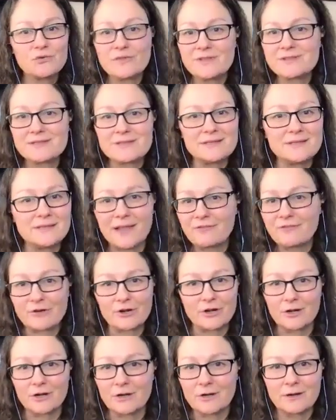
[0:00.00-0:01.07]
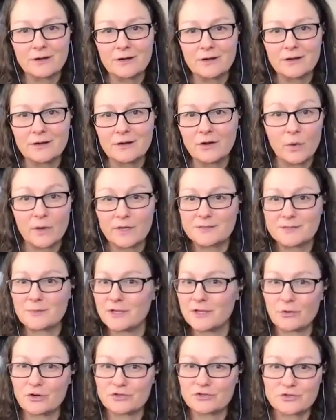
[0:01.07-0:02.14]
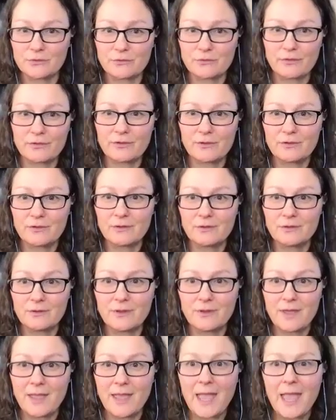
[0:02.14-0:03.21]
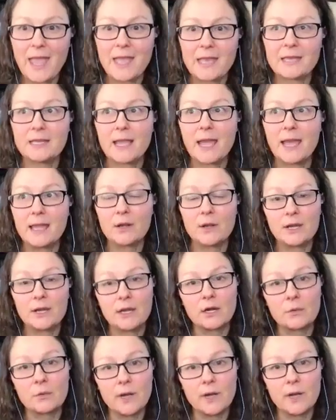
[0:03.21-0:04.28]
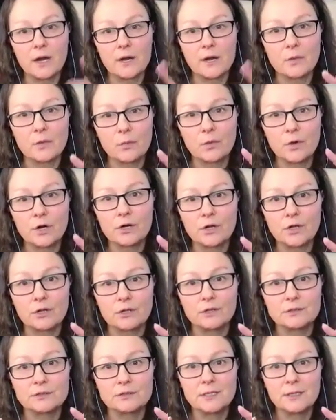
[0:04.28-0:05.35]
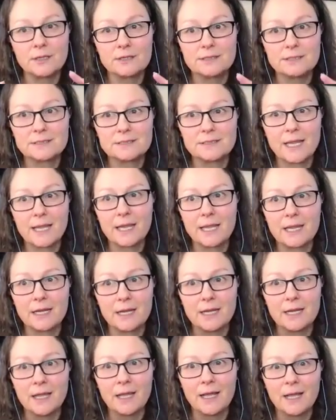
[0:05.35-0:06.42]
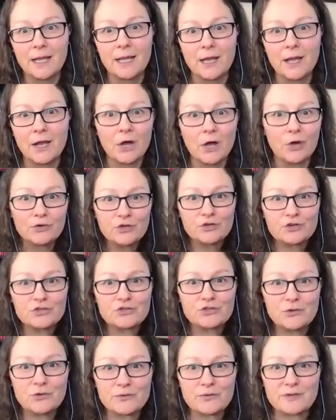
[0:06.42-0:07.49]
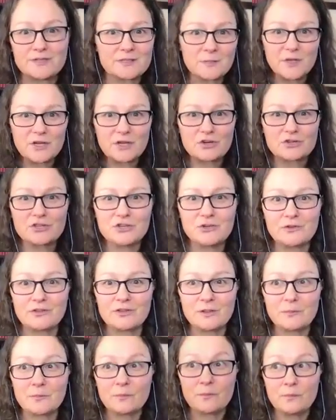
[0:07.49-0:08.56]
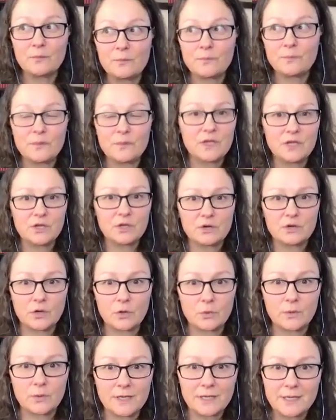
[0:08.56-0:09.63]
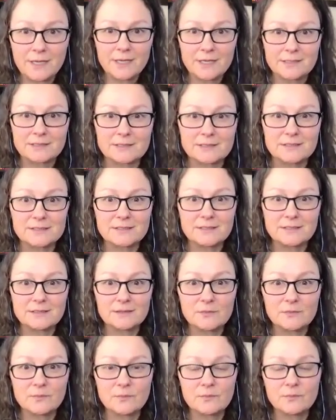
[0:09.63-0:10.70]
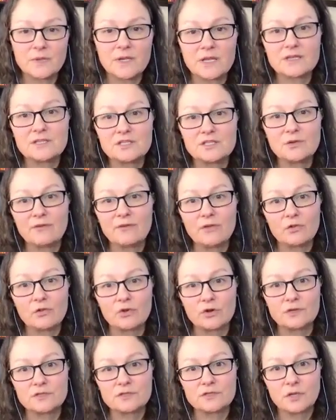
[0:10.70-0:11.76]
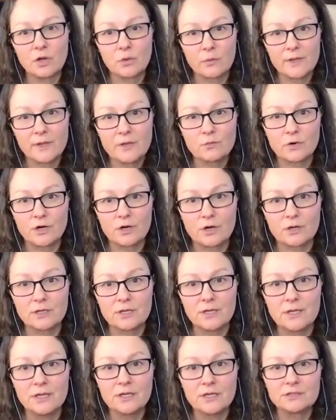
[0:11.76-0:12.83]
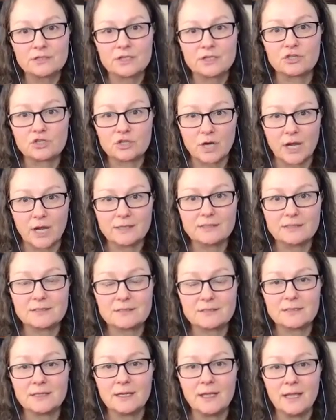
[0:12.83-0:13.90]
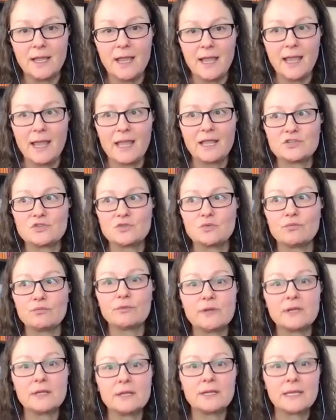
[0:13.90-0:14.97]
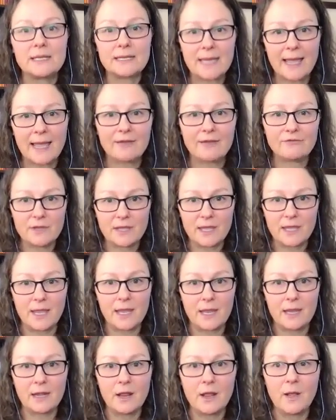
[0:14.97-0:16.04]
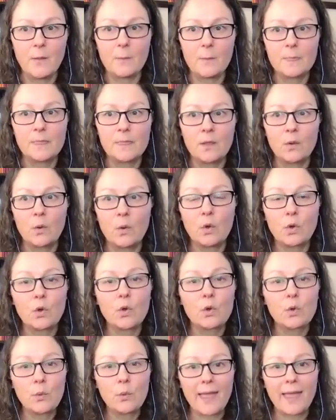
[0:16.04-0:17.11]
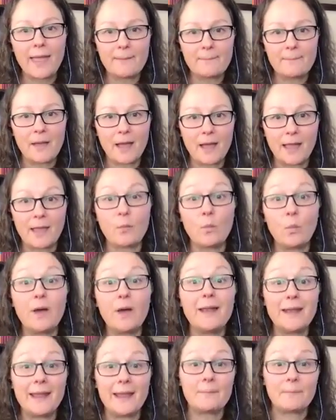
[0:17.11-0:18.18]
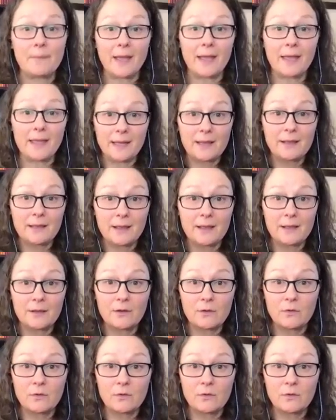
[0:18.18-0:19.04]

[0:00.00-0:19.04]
truth is never going to be your truth. And yet here we are in the world saying, own your truth and speak your truth, but you don't know what it is because you haven't learned to go inward to trust and to really navigate, who am I? What am I?